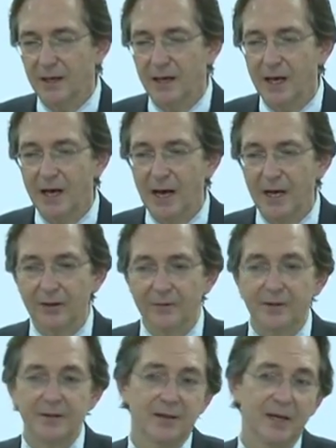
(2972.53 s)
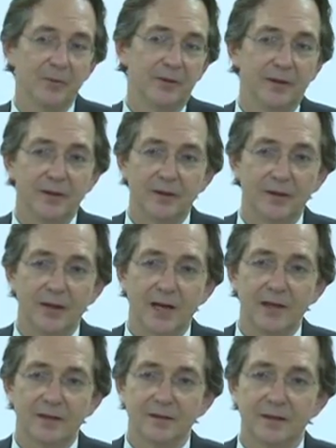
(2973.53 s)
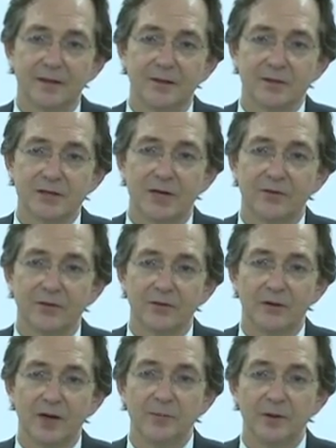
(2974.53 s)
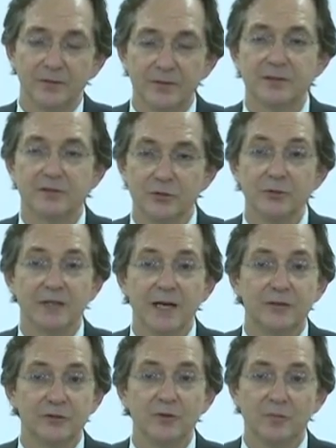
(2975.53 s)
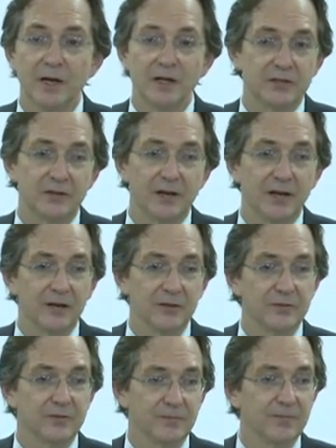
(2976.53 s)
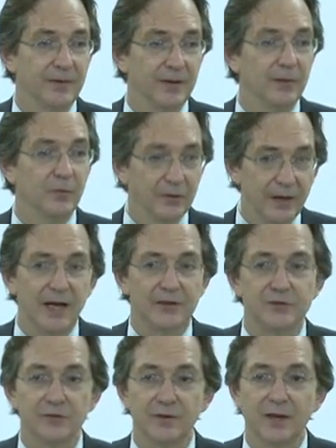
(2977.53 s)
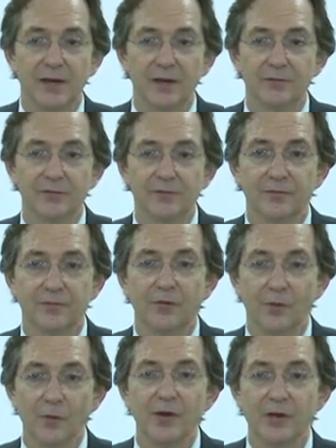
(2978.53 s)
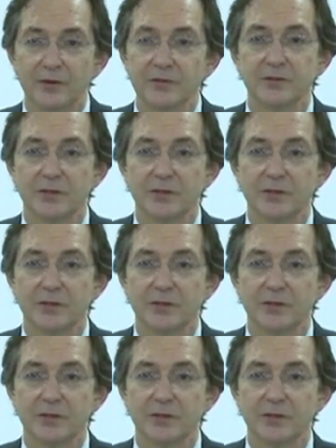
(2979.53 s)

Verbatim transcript: Uh, I don't think they would think that uh, there's ever, I mean, if you do take too much, they're not going to, they will not survive the winter.